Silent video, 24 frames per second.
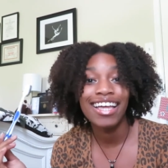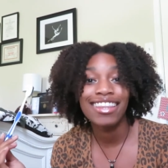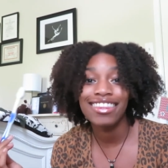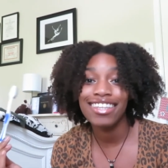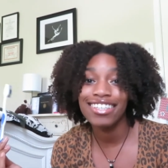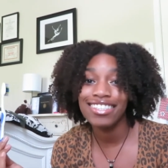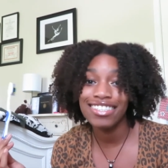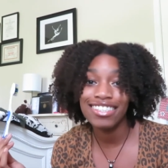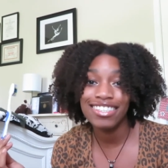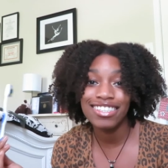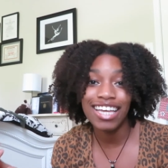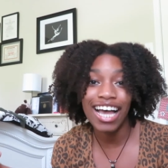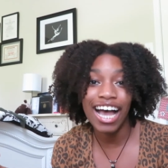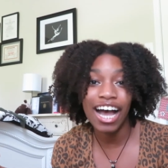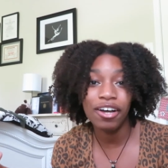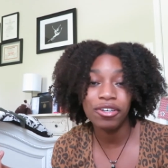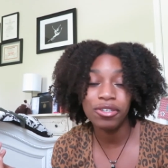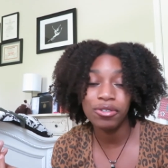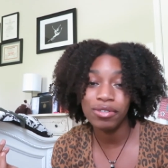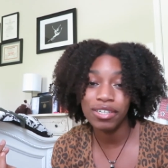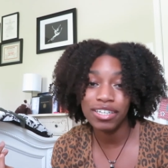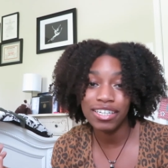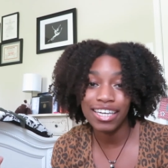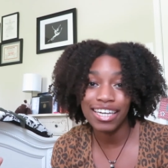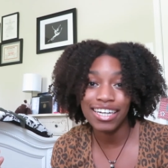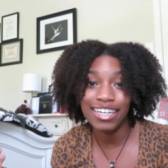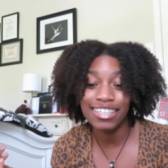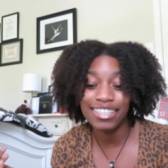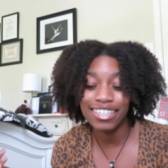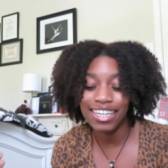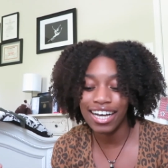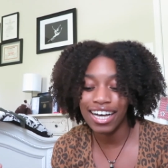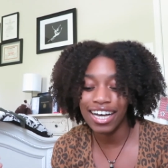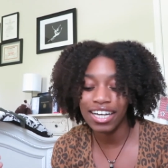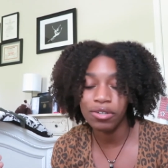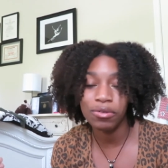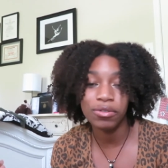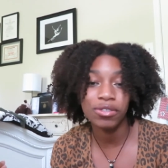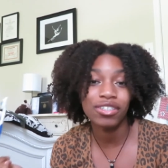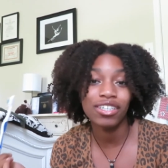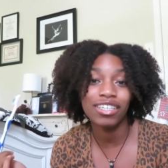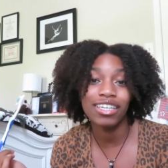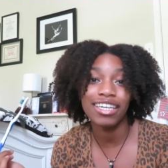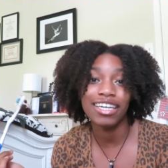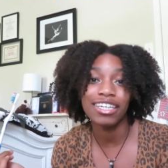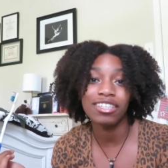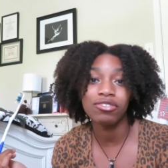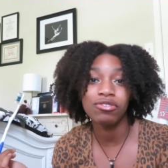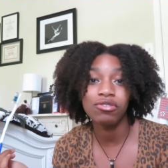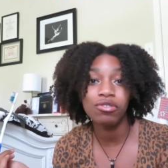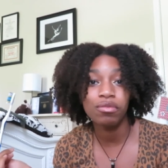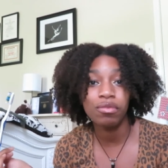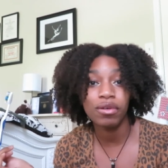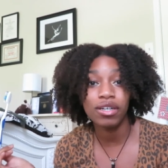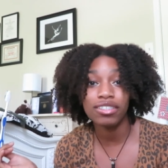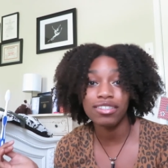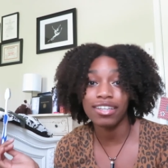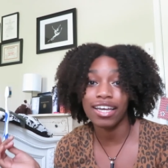this is how you could get it done. Or you could get a toothbrush